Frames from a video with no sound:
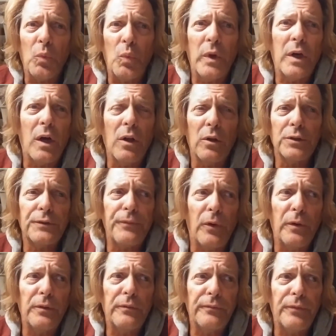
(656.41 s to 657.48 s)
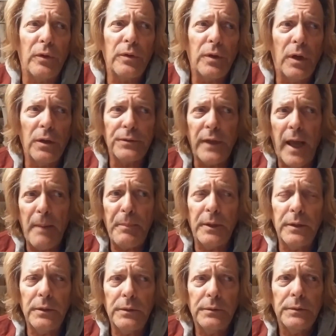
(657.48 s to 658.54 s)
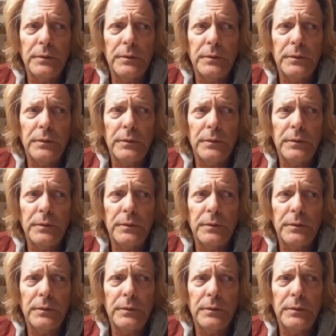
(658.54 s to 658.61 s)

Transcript: when all those phone calls happened.